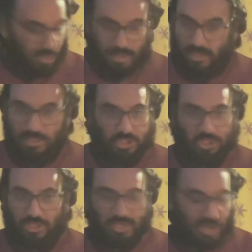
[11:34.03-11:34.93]
It's
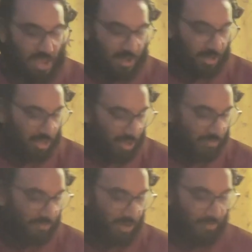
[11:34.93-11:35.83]
just gonna add a lot
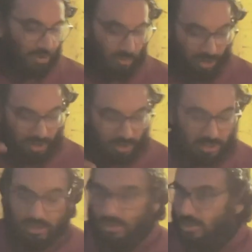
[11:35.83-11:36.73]
of flavor, and we're
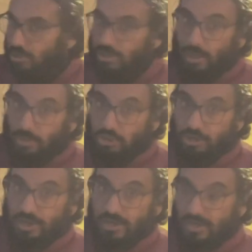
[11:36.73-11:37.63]
gonna double strain it